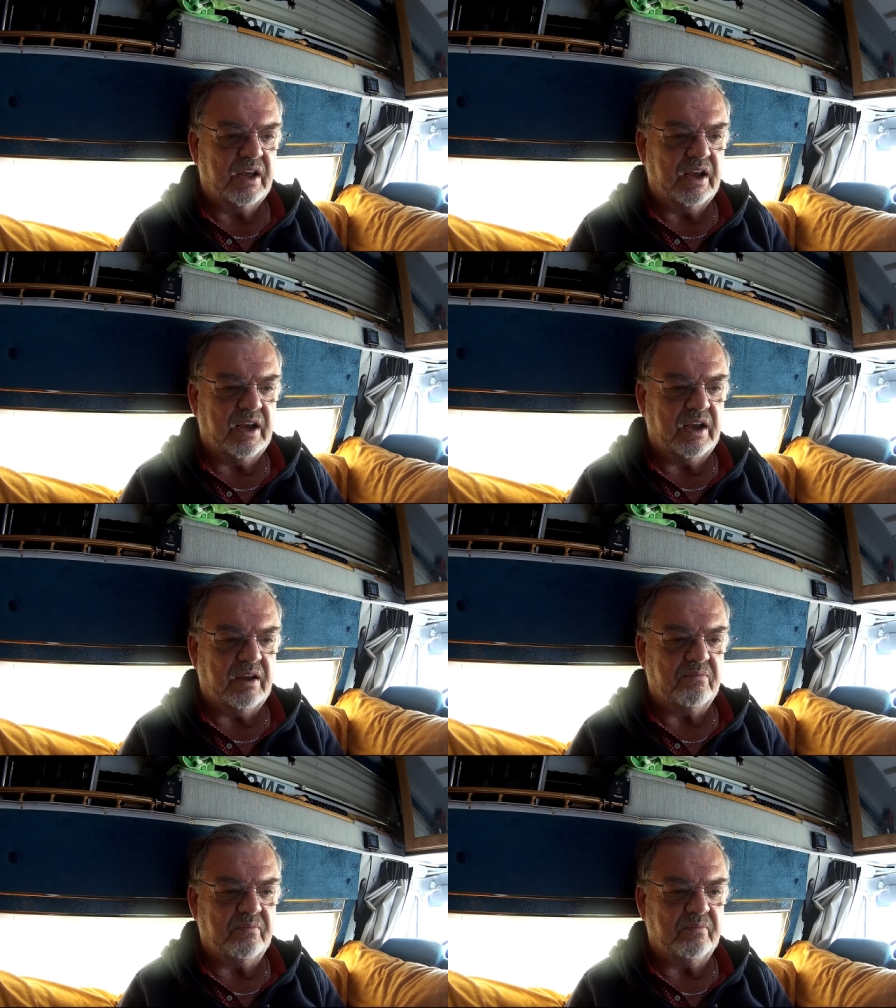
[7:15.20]

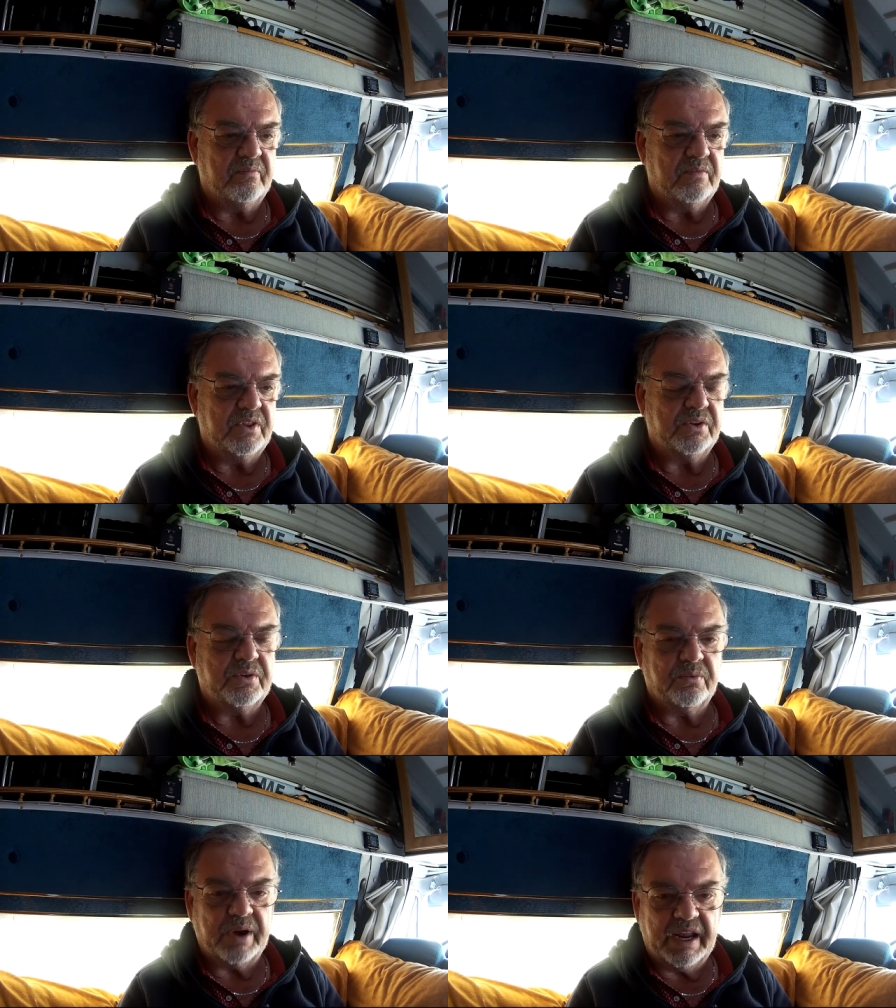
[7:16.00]
um, the
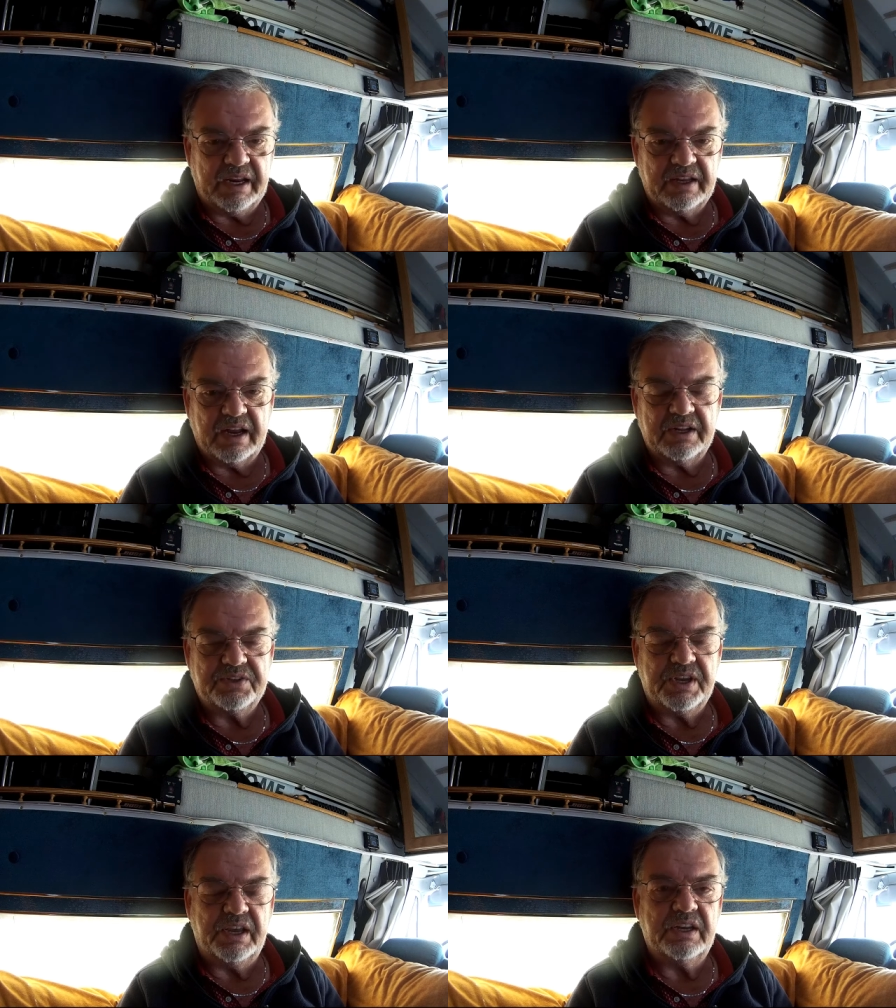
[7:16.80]
terrain that
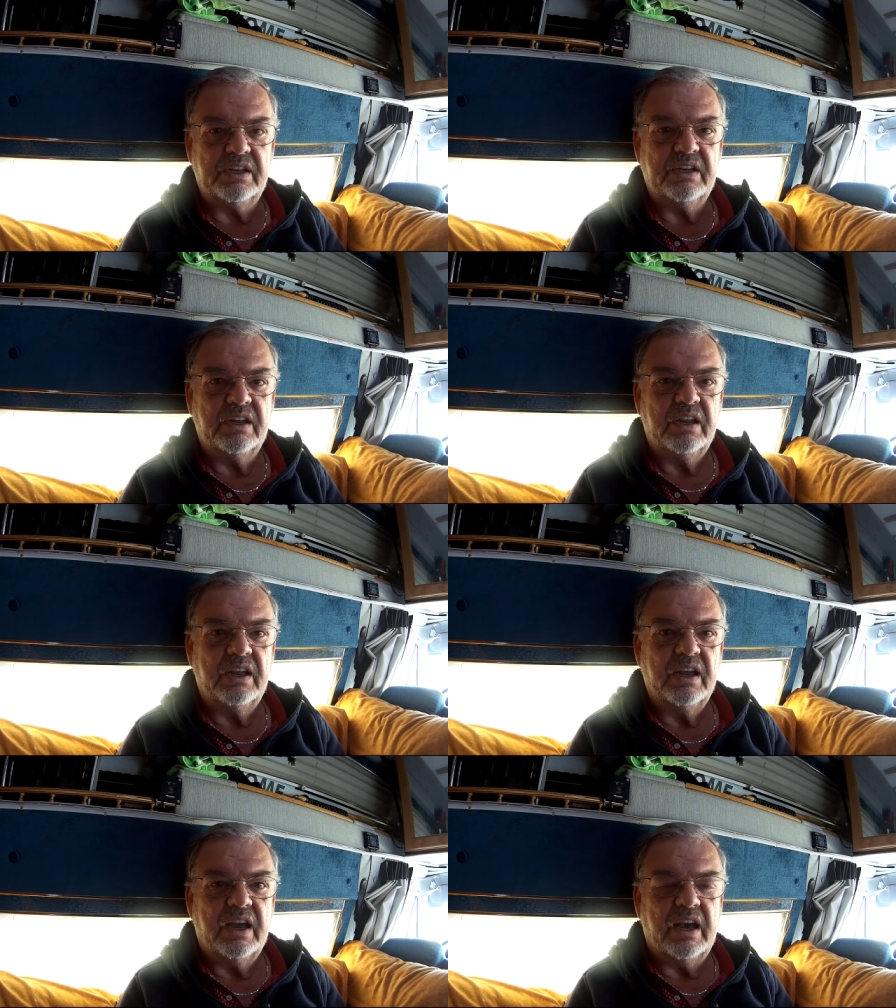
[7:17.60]
it's in,
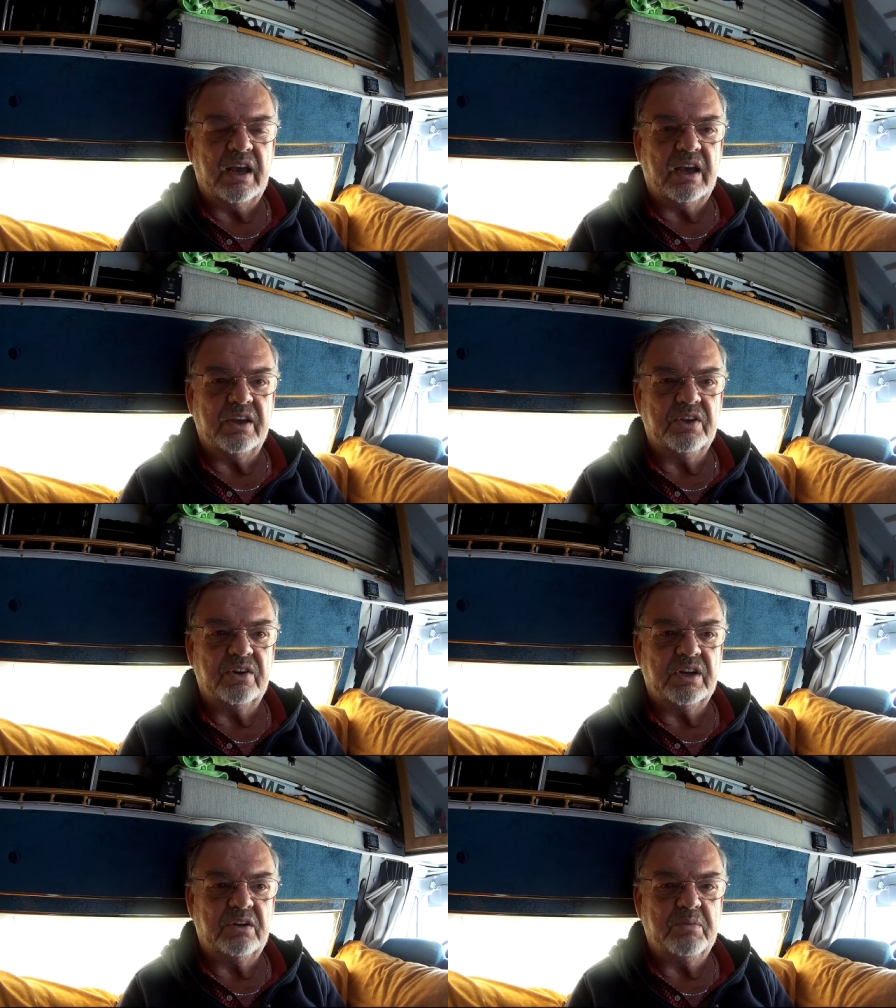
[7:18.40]
uh,
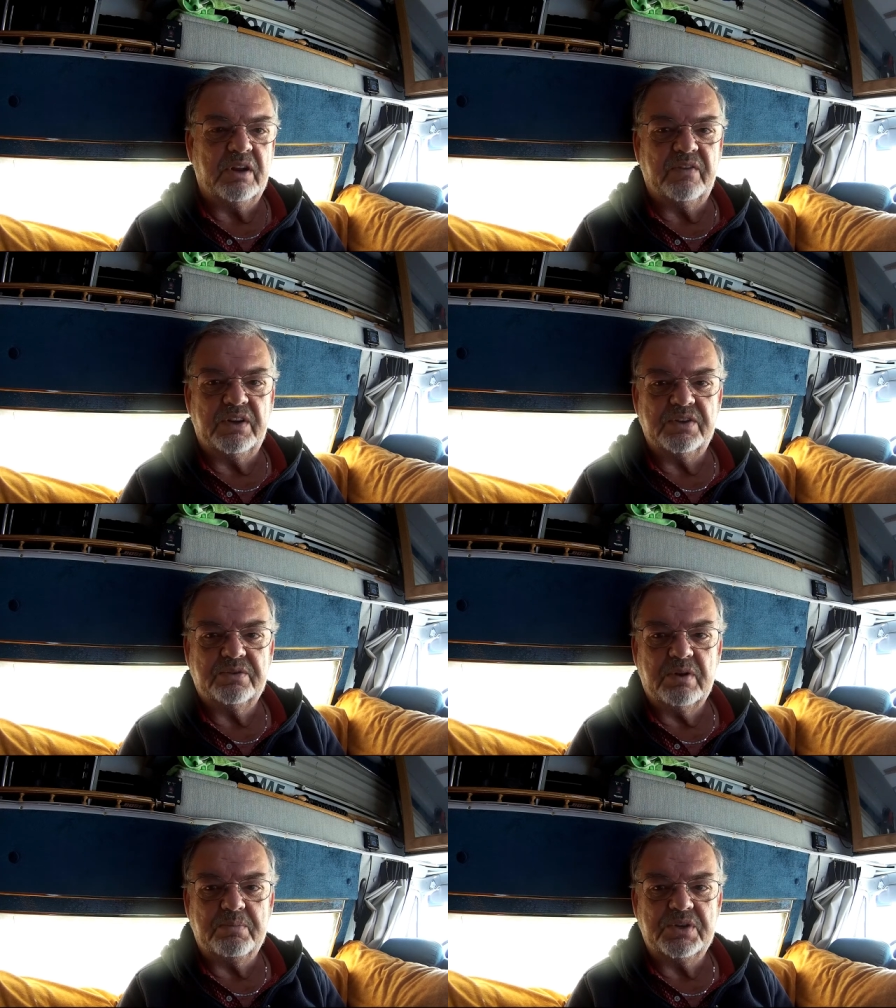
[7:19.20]
your little bit of a
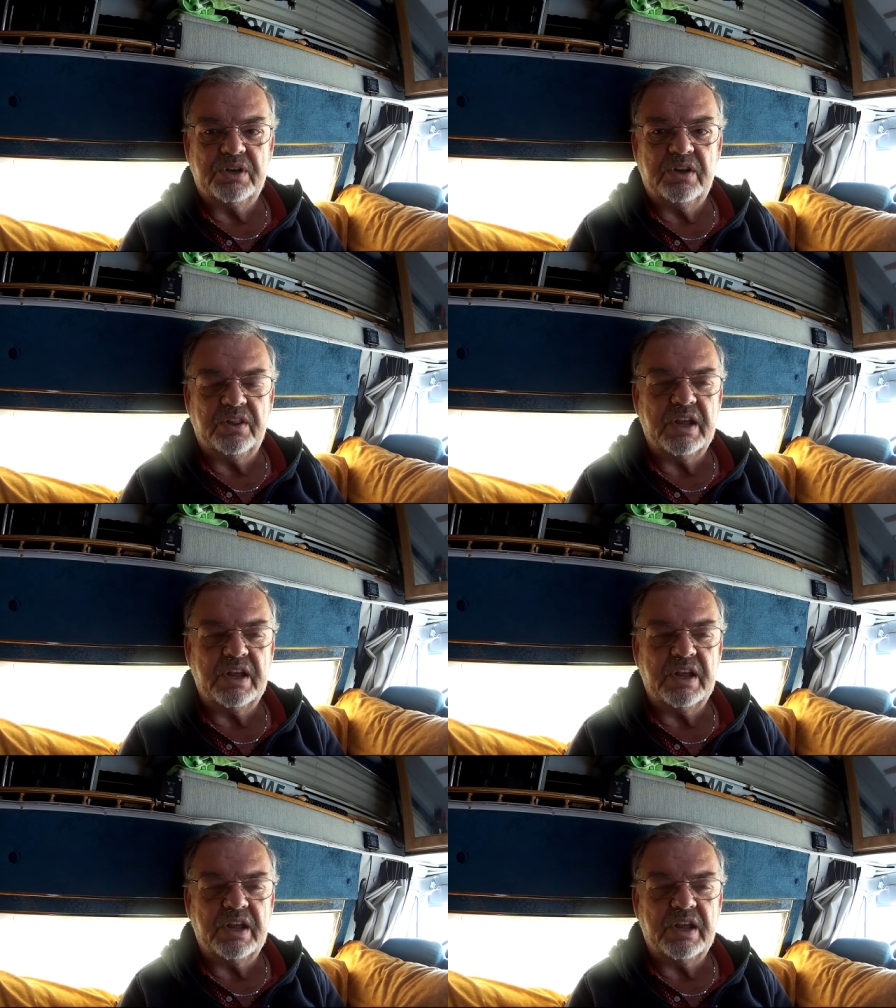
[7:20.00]
description.